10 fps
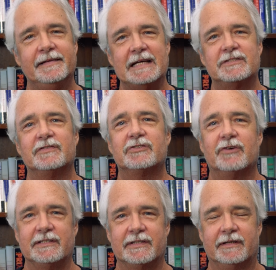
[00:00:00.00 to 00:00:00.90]
That's the
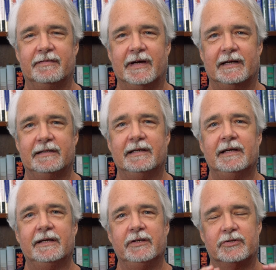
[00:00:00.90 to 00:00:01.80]
Streisand effect
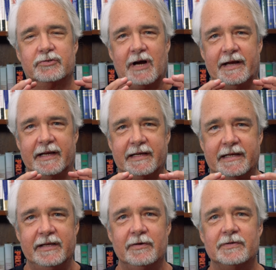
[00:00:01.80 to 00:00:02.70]
you try to
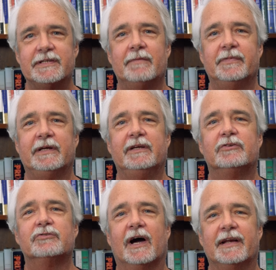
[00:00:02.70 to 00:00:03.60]
kill something,
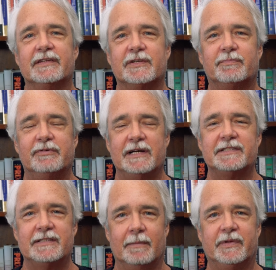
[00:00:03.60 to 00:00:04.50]
you try to
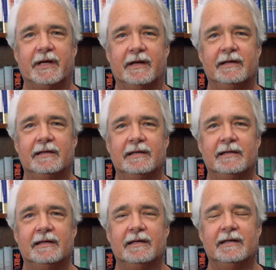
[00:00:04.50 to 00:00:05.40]
suppress something,
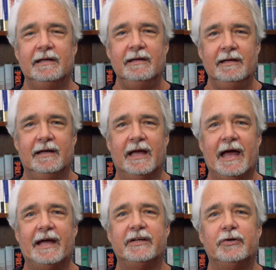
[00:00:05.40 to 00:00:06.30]

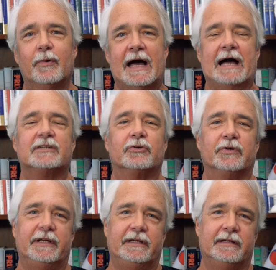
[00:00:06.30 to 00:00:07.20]
and you
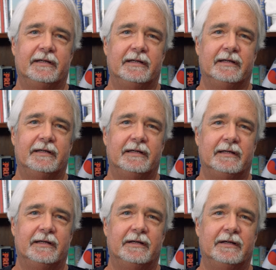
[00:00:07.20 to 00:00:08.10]
actually
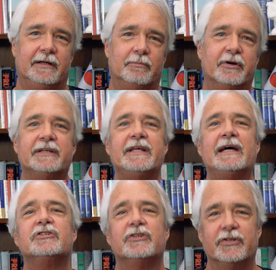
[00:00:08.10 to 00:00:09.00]
bring
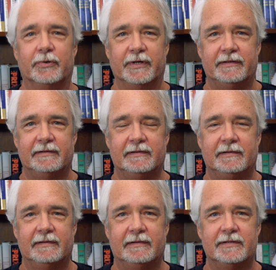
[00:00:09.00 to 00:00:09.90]
attention to it.
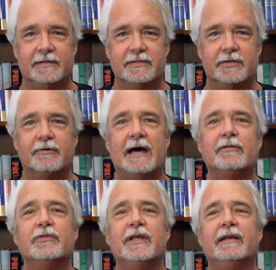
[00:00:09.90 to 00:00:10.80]
So
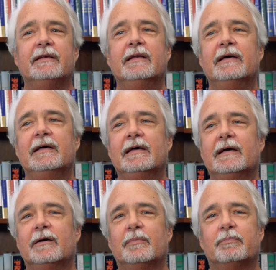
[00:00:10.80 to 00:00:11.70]
rather than
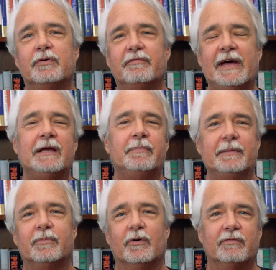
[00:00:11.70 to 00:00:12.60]
preventing
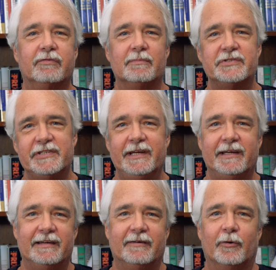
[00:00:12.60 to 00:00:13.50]
people from
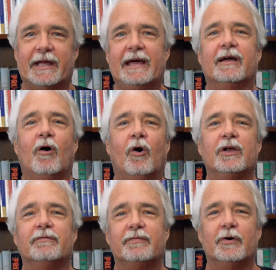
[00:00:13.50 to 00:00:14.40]
seeing or getting
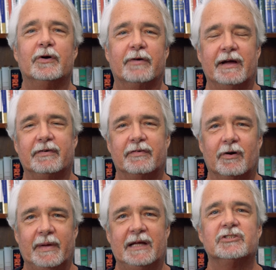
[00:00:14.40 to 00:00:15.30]
hold of a photograph of
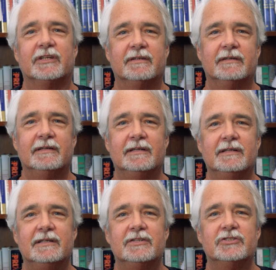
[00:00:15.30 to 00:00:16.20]
her mansion,
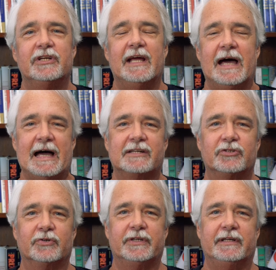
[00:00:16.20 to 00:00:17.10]
she
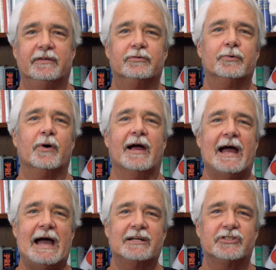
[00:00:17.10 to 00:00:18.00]
actually, through
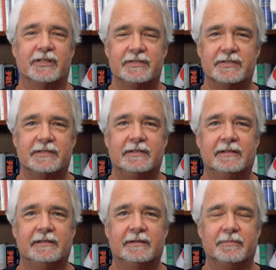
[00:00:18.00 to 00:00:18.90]
her actions,
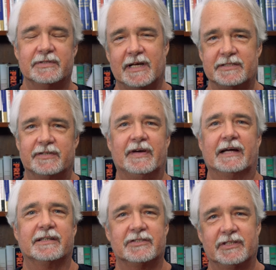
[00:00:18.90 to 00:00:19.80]
besides the
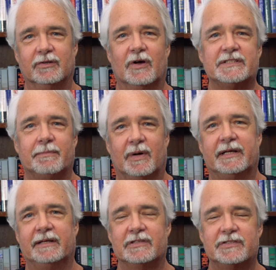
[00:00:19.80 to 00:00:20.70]
fact that she lost
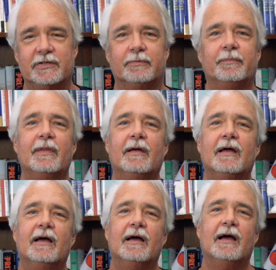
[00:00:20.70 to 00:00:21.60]
money in the suit,
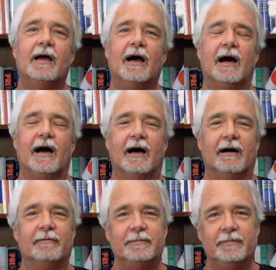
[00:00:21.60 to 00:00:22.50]

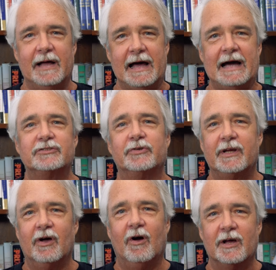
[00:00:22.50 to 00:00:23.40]
uh,
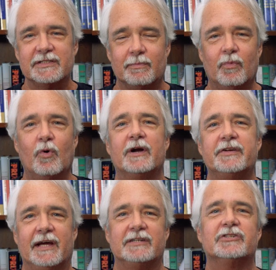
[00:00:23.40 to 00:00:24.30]
actually caused more
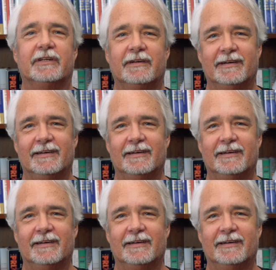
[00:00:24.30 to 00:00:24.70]
attention